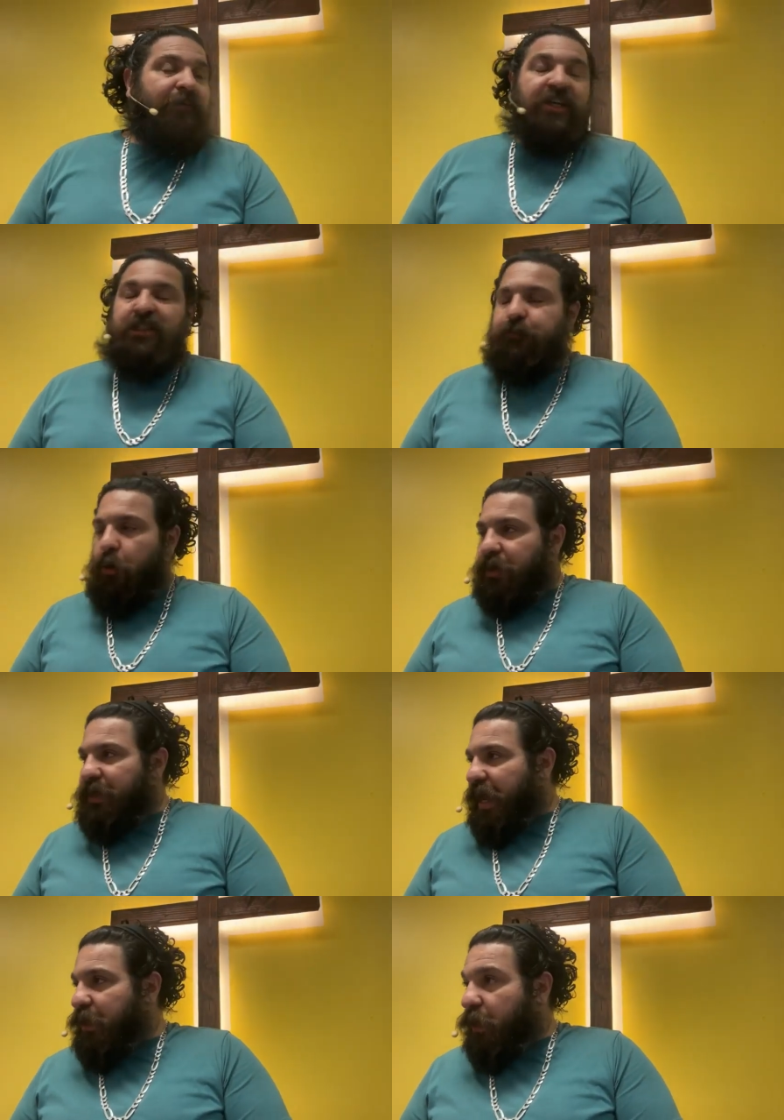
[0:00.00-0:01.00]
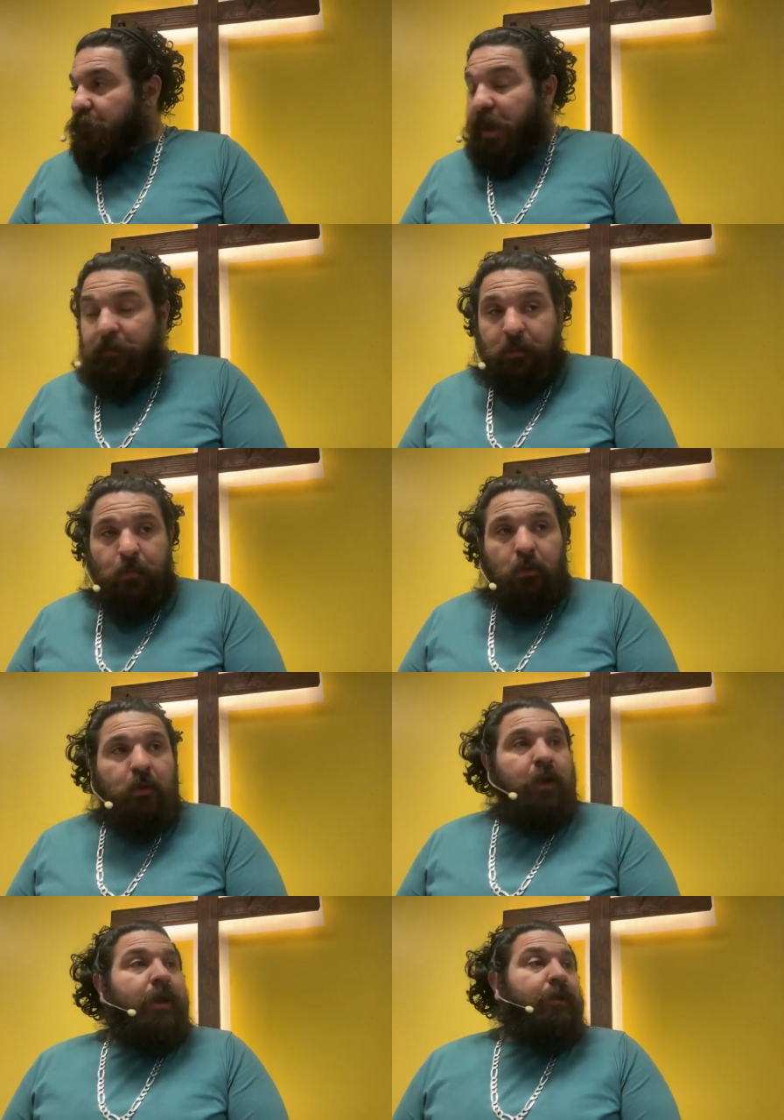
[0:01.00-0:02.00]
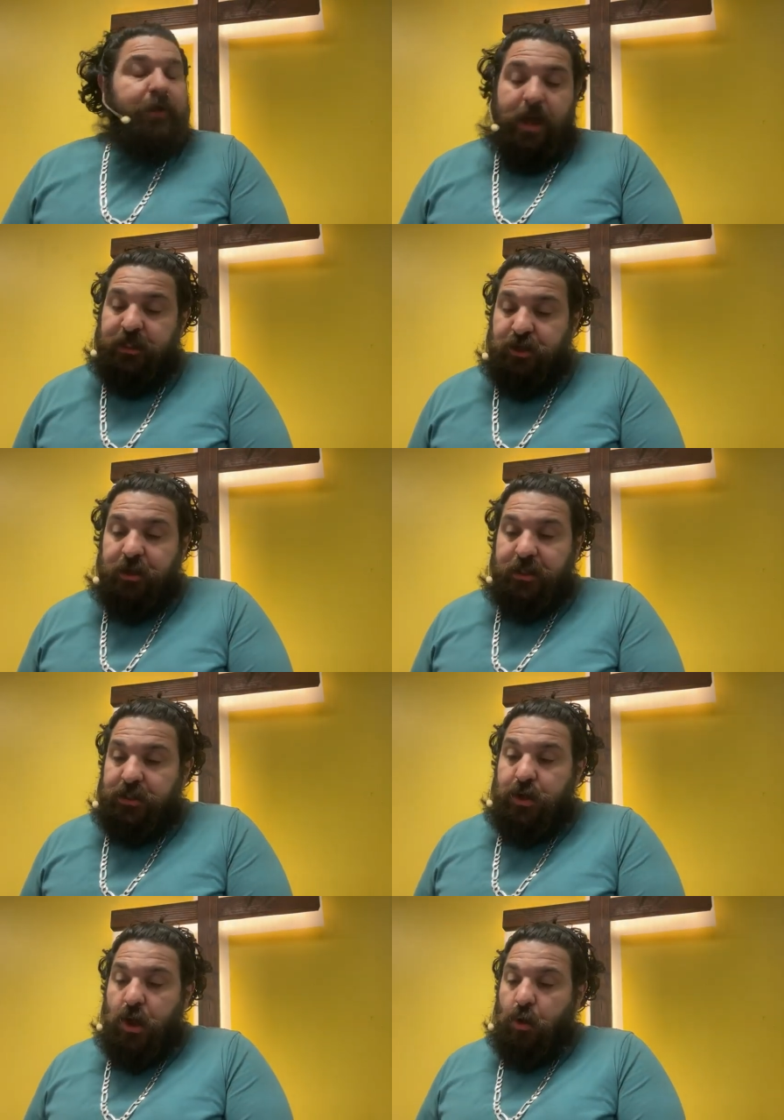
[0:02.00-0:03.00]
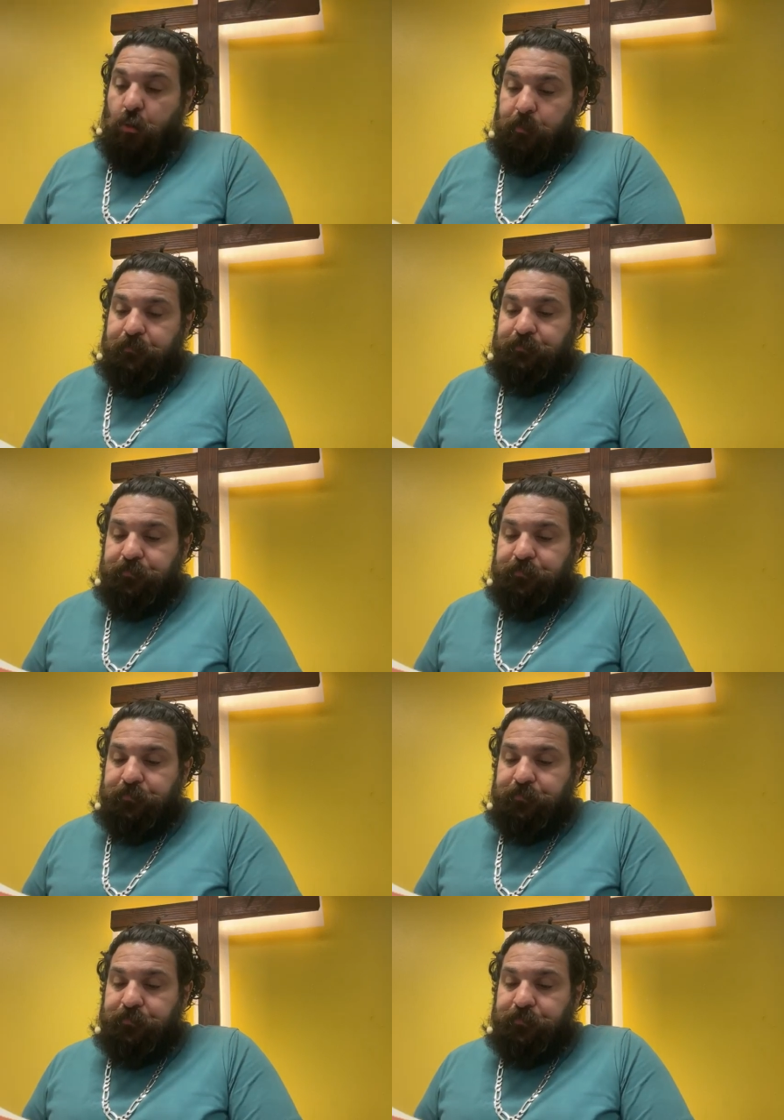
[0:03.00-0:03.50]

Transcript: Have I spoken to any one of my people? The answer is no.